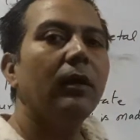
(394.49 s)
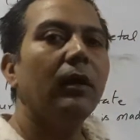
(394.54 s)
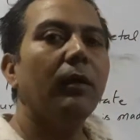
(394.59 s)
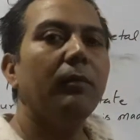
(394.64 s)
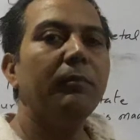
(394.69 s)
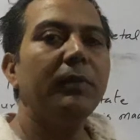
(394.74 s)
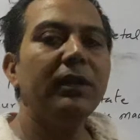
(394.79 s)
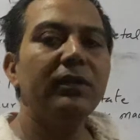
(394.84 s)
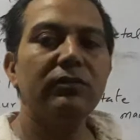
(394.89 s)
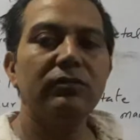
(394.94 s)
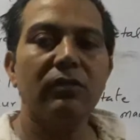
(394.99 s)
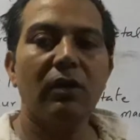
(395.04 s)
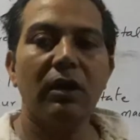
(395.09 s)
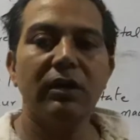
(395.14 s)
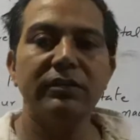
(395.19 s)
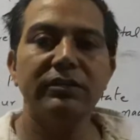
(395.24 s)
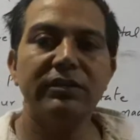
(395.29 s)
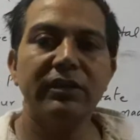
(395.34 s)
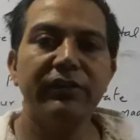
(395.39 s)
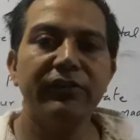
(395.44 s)
means
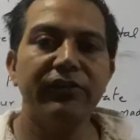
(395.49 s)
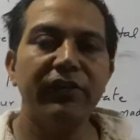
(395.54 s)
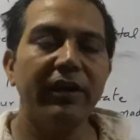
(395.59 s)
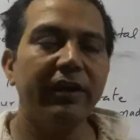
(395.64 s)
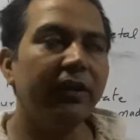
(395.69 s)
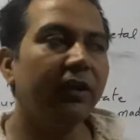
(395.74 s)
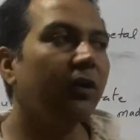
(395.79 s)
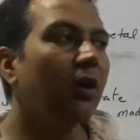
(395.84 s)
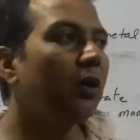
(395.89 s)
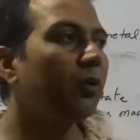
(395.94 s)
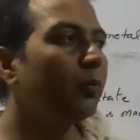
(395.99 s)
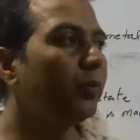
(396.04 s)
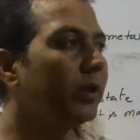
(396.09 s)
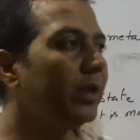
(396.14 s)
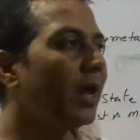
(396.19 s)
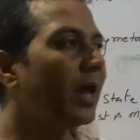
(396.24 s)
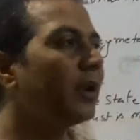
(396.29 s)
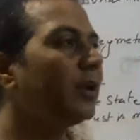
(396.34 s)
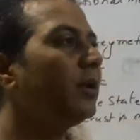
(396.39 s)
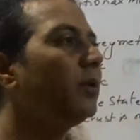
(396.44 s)
concentrating or
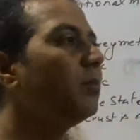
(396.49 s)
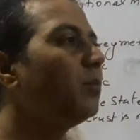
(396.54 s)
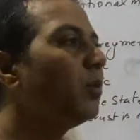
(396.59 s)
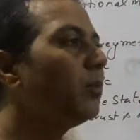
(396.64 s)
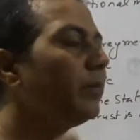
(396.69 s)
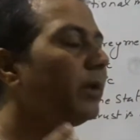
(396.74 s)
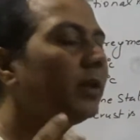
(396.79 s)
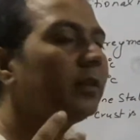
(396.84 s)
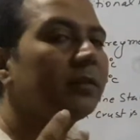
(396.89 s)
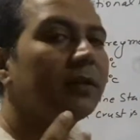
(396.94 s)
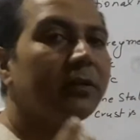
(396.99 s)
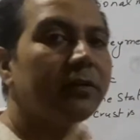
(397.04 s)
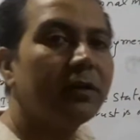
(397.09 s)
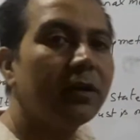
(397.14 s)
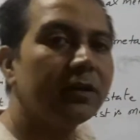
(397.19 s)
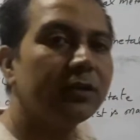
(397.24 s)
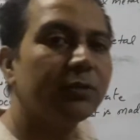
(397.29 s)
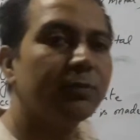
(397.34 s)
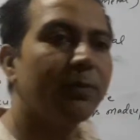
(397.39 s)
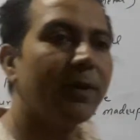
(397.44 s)
we are removing the
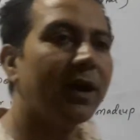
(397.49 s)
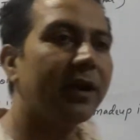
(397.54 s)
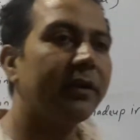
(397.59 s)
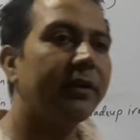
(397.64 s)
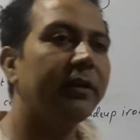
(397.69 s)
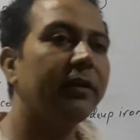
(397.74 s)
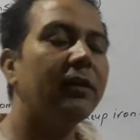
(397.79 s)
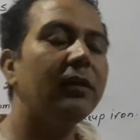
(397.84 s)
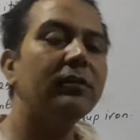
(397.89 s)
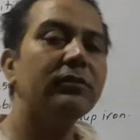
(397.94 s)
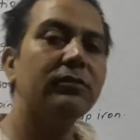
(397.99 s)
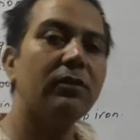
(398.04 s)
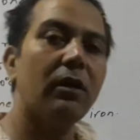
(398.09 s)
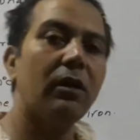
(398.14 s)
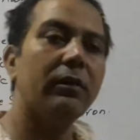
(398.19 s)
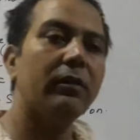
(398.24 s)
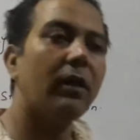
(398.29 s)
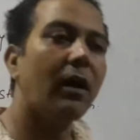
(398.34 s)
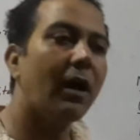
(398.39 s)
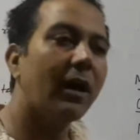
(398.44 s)
dust particles
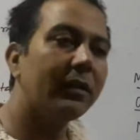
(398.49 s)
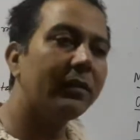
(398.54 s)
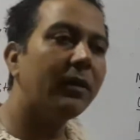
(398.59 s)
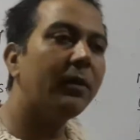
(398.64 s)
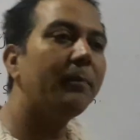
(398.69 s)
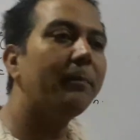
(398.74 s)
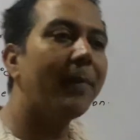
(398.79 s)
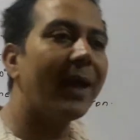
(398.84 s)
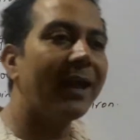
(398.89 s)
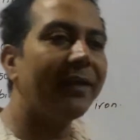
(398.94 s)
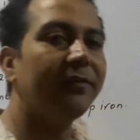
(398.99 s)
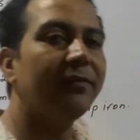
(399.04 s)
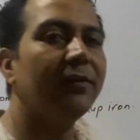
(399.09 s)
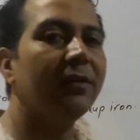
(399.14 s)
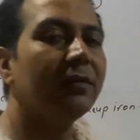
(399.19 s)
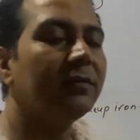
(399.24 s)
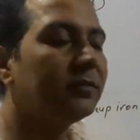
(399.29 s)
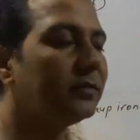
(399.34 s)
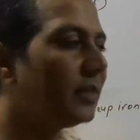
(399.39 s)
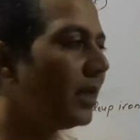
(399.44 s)
or the other
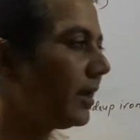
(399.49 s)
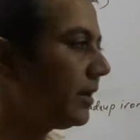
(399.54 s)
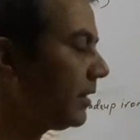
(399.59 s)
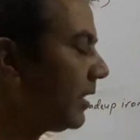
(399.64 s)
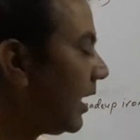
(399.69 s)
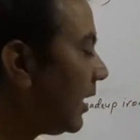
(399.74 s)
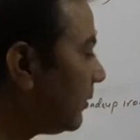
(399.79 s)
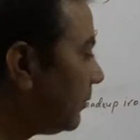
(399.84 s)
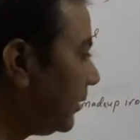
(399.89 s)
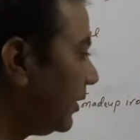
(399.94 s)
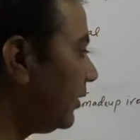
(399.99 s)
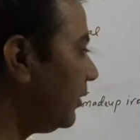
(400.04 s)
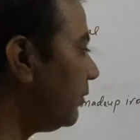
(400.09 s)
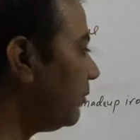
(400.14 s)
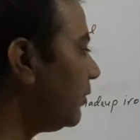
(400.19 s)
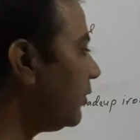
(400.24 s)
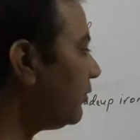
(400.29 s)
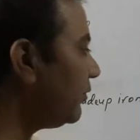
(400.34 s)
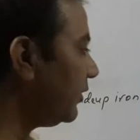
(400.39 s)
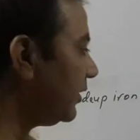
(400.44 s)
materials that can be
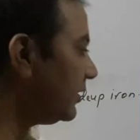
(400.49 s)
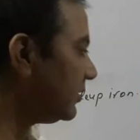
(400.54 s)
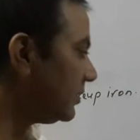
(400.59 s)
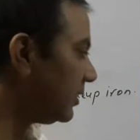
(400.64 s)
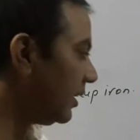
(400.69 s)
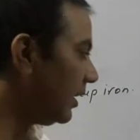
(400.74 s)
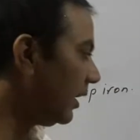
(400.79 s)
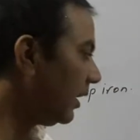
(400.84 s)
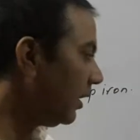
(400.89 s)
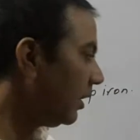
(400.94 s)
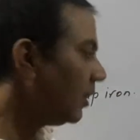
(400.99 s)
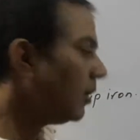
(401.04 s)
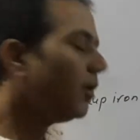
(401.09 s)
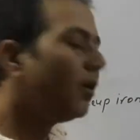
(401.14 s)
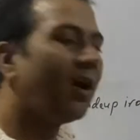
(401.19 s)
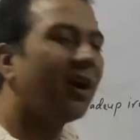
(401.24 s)
removed easily,